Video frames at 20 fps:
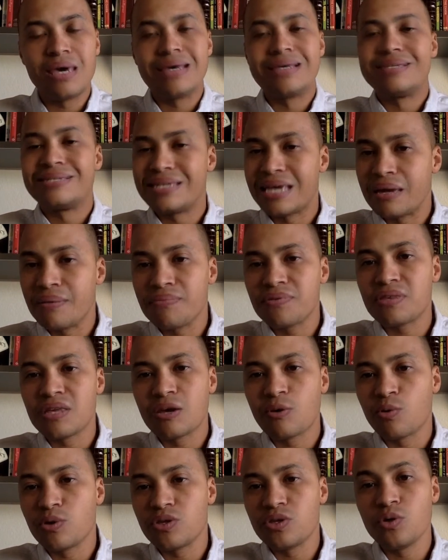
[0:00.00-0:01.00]
Same
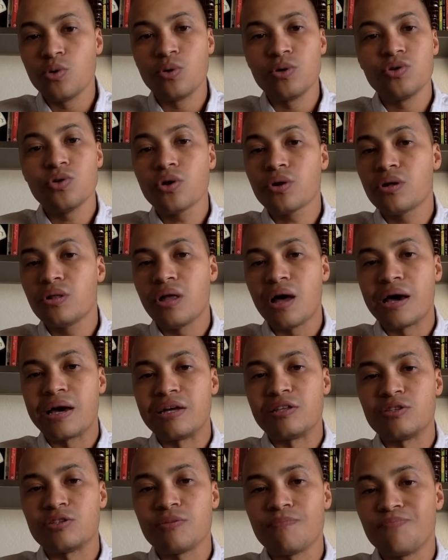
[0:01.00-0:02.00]
thing with you and your
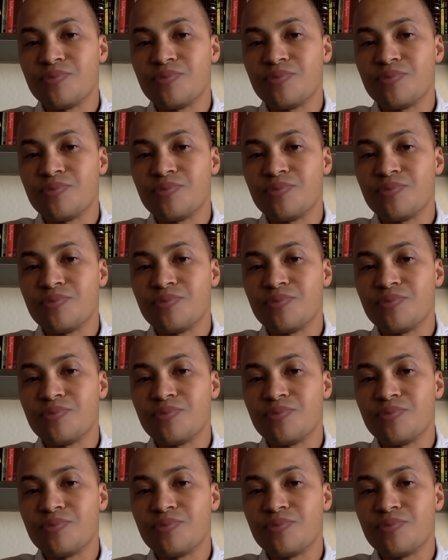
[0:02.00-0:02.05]
clients.